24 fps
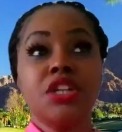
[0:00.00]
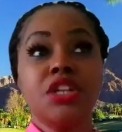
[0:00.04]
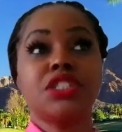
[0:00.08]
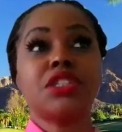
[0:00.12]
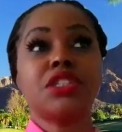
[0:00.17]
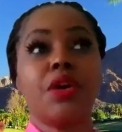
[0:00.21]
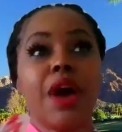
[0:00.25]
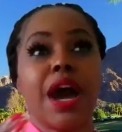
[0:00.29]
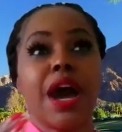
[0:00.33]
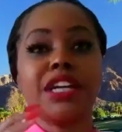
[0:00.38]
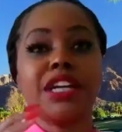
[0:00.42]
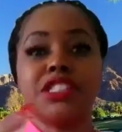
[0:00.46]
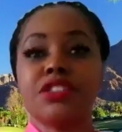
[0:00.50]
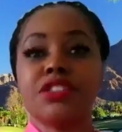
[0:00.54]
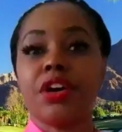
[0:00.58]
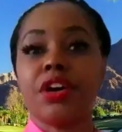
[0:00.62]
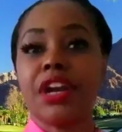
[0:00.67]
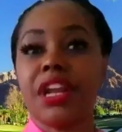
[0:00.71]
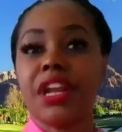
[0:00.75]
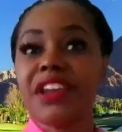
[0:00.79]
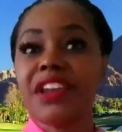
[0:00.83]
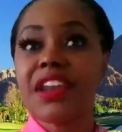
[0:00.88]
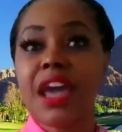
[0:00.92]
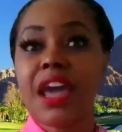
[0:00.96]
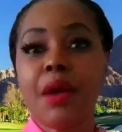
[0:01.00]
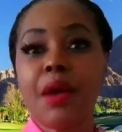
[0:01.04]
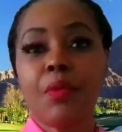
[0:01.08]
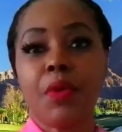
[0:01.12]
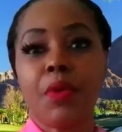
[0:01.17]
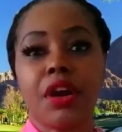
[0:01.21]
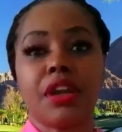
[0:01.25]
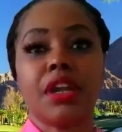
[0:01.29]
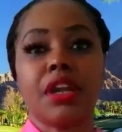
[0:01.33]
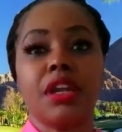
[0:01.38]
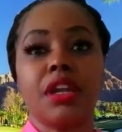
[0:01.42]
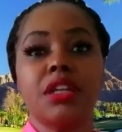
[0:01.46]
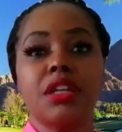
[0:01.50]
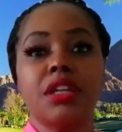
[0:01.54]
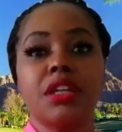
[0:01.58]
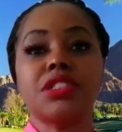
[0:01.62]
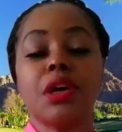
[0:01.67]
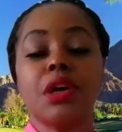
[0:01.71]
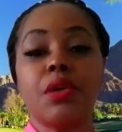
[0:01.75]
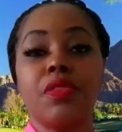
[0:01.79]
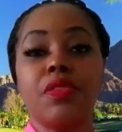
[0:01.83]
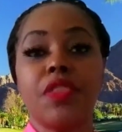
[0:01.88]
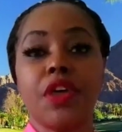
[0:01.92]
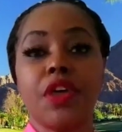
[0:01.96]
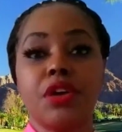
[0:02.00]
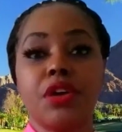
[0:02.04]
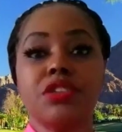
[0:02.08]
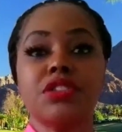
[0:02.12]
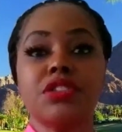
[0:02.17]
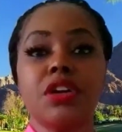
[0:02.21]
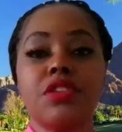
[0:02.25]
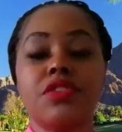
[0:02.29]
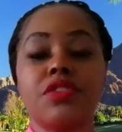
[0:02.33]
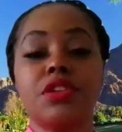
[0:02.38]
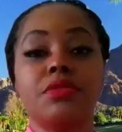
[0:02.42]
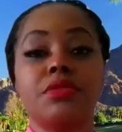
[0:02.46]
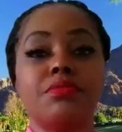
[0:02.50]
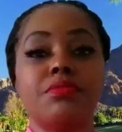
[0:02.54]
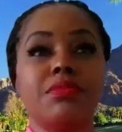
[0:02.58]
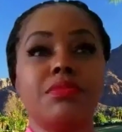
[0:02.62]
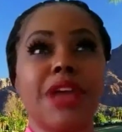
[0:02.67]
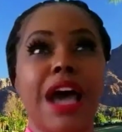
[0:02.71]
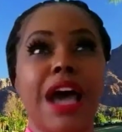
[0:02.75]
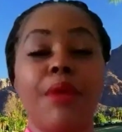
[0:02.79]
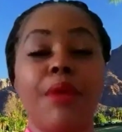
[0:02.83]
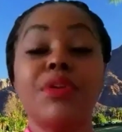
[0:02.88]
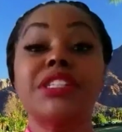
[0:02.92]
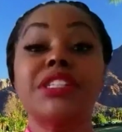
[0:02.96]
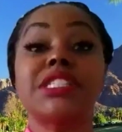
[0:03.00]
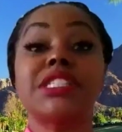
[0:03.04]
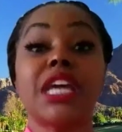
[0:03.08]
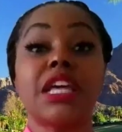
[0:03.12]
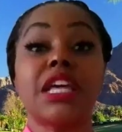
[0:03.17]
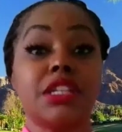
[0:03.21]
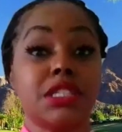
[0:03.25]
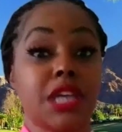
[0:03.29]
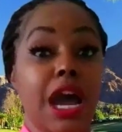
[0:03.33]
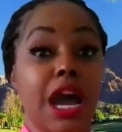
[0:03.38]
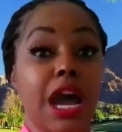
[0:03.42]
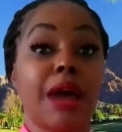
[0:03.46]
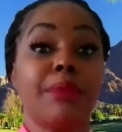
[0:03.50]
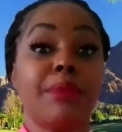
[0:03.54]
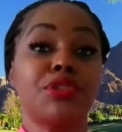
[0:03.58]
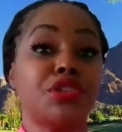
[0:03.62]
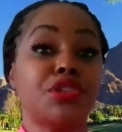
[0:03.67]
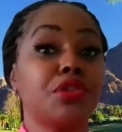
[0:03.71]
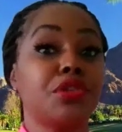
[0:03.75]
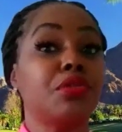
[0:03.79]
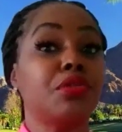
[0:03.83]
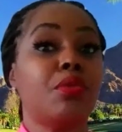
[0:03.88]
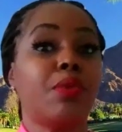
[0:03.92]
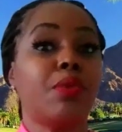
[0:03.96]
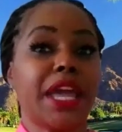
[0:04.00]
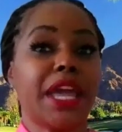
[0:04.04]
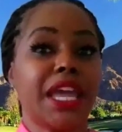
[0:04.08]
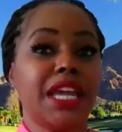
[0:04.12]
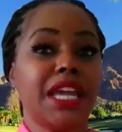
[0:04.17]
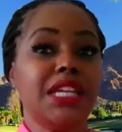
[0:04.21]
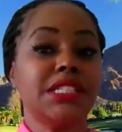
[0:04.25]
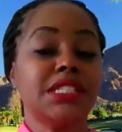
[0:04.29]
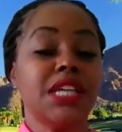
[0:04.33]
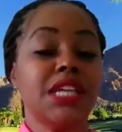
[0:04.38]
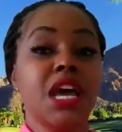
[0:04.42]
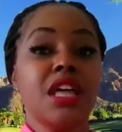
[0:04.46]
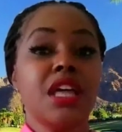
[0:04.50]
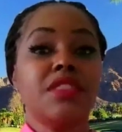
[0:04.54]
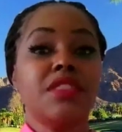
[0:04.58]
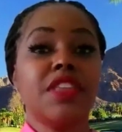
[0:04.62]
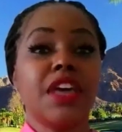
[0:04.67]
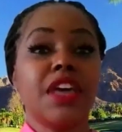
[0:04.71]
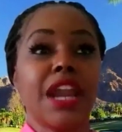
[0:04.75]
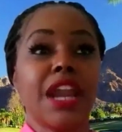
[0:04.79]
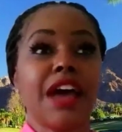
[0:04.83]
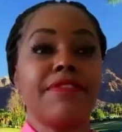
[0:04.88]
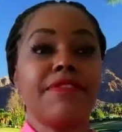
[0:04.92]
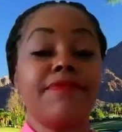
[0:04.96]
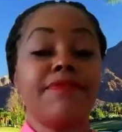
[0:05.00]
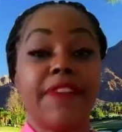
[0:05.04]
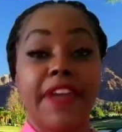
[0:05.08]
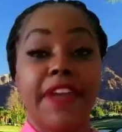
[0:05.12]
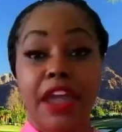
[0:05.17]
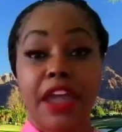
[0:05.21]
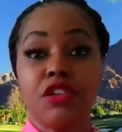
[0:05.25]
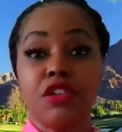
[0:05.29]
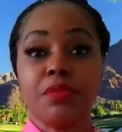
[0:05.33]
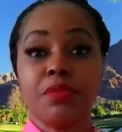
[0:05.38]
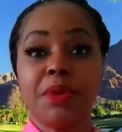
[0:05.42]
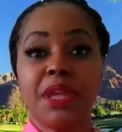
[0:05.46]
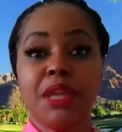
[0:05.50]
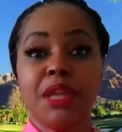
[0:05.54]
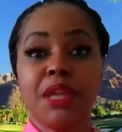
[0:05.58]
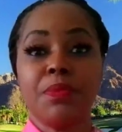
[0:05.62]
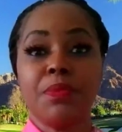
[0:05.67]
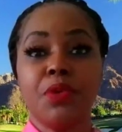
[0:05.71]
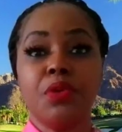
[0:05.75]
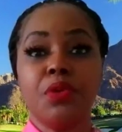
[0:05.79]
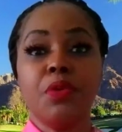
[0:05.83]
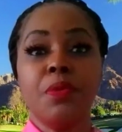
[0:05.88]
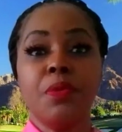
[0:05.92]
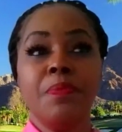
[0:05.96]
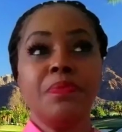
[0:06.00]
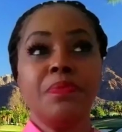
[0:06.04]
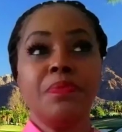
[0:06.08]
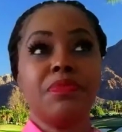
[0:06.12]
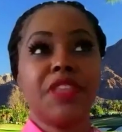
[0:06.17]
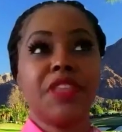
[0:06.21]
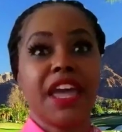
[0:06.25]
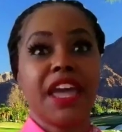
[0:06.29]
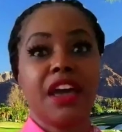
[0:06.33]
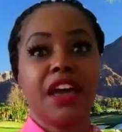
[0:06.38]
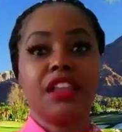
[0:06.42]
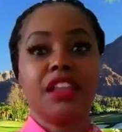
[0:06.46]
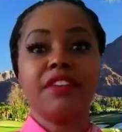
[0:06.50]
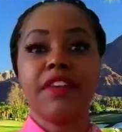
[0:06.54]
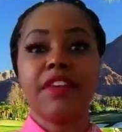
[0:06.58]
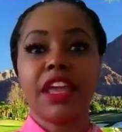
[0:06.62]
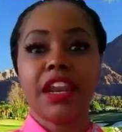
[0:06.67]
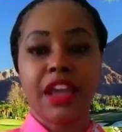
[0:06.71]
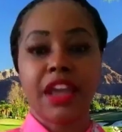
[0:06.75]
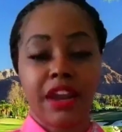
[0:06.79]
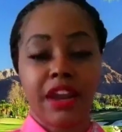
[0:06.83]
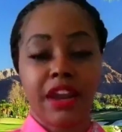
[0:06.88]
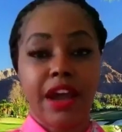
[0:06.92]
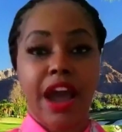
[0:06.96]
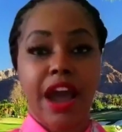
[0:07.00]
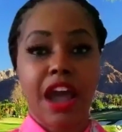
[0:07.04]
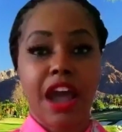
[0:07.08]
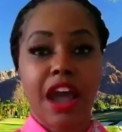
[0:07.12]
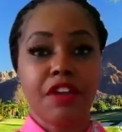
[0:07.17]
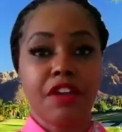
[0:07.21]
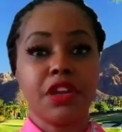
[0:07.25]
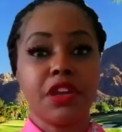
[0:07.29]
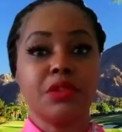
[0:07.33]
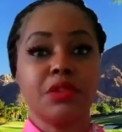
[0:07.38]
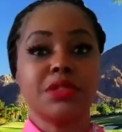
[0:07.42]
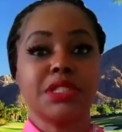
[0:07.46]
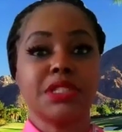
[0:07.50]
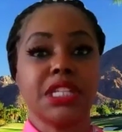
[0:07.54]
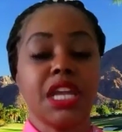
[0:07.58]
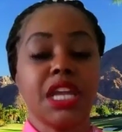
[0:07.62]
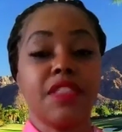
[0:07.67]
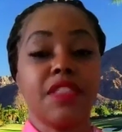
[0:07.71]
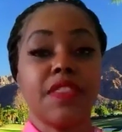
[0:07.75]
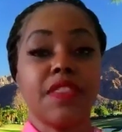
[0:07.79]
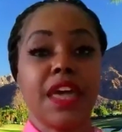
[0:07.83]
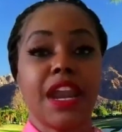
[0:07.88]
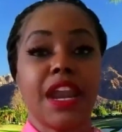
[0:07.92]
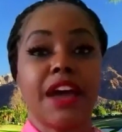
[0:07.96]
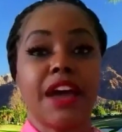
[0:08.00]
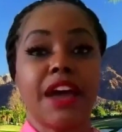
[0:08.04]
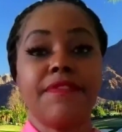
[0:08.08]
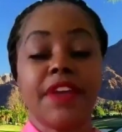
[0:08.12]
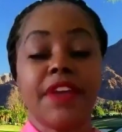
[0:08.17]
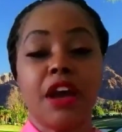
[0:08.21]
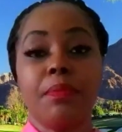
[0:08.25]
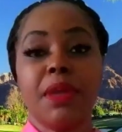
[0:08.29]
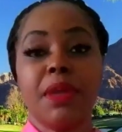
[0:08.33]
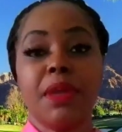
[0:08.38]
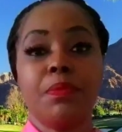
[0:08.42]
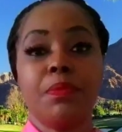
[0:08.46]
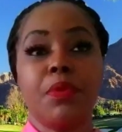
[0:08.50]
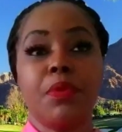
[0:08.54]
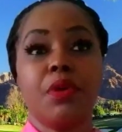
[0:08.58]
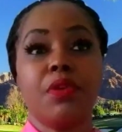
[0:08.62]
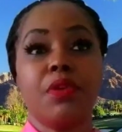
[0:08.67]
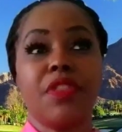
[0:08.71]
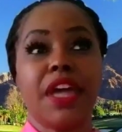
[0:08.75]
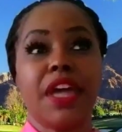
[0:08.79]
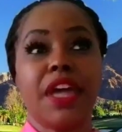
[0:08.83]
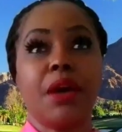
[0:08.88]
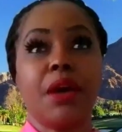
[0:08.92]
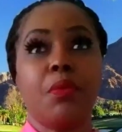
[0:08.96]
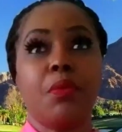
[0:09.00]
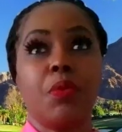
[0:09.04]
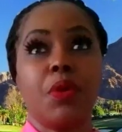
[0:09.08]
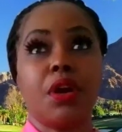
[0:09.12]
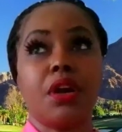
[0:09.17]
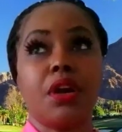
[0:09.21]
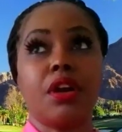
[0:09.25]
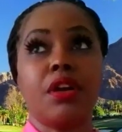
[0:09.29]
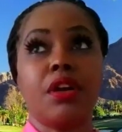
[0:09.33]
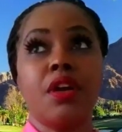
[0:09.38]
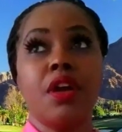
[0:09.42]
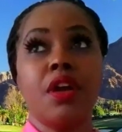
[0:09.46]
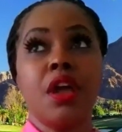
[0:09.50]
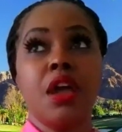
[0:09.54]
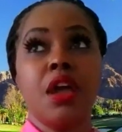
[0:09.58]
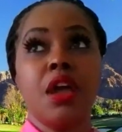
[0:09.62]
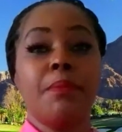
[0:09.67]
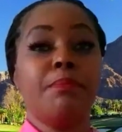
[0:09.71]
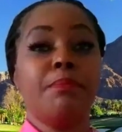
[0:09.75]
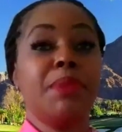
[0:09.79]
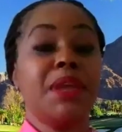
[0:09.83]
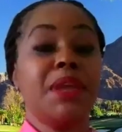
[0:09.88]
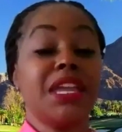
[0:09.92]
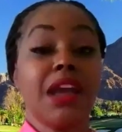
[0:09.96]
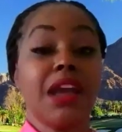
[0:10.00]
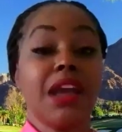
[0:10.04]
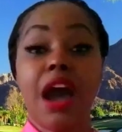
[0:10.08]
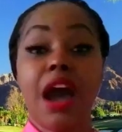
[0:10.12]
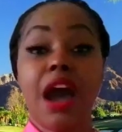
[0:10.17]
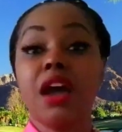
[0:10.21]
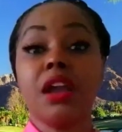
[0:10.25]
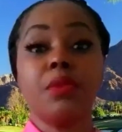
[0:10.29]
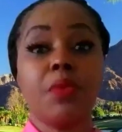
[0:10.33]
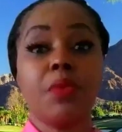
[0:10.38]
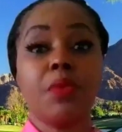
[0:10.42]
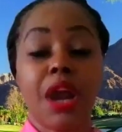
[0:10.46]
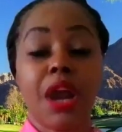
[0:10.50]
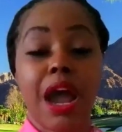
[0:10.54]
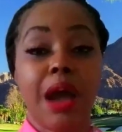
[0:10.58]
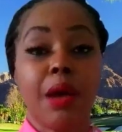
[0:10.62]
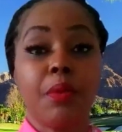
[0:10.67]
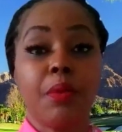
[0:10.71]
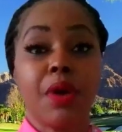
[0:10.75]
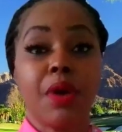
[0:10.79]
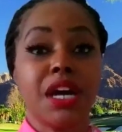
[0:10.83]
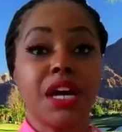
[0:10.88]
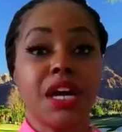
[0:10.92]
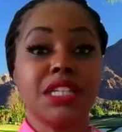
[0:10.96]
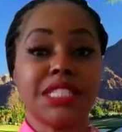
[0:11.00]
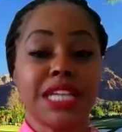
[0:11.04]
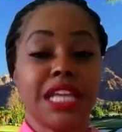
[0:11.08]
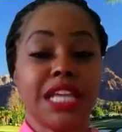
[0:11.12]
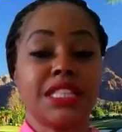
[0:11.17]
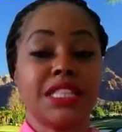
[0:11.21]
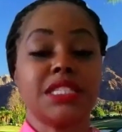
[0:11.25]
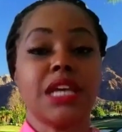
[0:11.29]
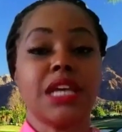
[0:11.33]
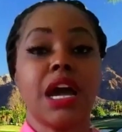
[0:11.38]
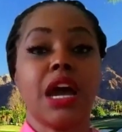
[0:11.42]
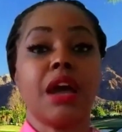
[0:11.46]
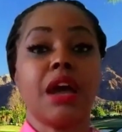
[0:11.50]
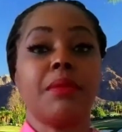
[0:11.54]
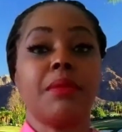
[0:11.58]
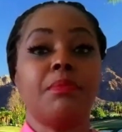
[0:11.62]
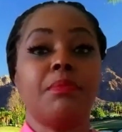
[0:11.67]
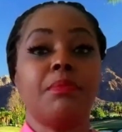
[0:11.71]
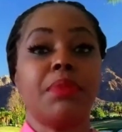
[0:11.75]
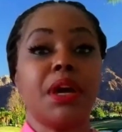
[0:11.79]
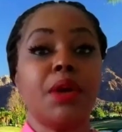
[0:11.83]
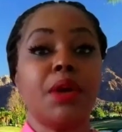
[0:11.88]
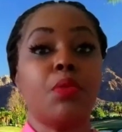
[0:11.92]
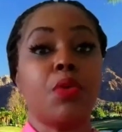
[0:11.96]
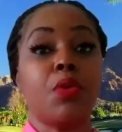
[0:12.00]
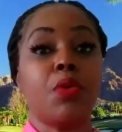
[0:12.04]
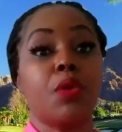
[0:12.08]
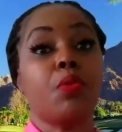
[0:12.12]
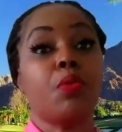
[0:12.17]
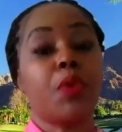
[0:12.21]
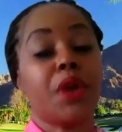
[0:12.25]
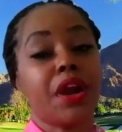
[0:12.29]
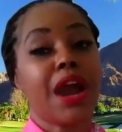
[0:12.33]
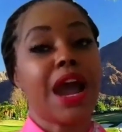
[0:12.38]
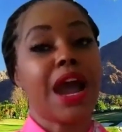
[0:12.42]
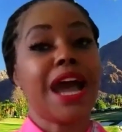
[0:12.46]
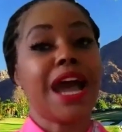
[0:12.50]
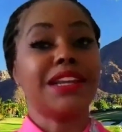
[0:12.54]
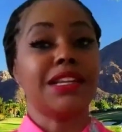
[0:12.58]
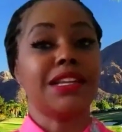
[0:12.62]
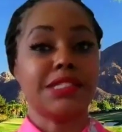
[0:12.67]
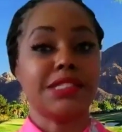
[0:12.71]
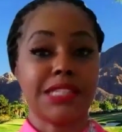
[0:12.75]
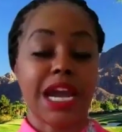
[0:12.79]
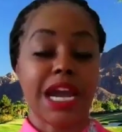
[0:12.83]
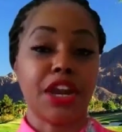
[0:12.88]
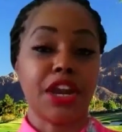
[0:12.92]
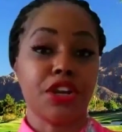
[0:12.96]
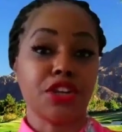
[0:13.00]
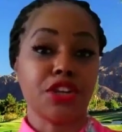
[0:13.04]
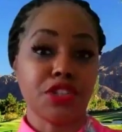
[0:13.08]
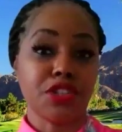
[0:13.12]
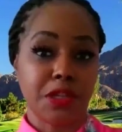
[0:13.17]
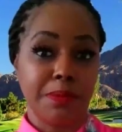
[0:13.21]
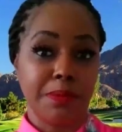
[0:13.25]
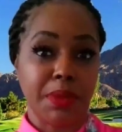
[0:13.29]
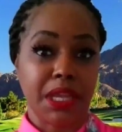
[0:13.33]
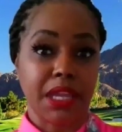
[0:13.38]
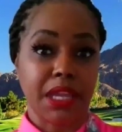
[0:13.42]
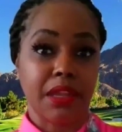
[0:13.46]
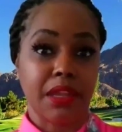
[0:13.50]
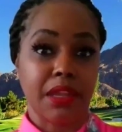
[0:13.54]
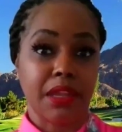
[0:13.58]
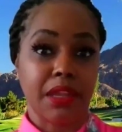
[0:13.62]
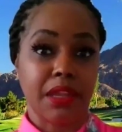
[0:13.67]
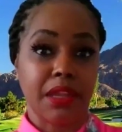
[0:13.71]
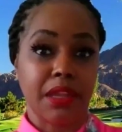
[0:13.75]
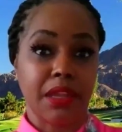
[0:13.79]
So I started networking. So those are the, I would say, the top two ways that I found people that elevated at a higher frequency and that I found people that were beyond where I was at the time, but were where I desired to be.